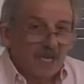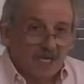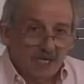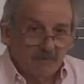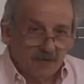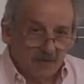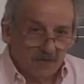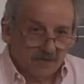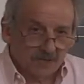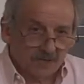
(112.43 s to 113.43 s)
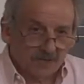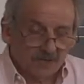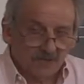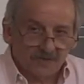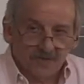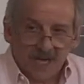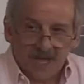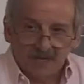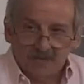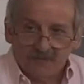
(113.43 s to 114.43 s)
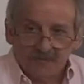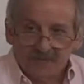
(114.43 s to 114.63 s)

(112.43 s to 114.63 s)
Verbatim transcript: He emerges sort of shadow from a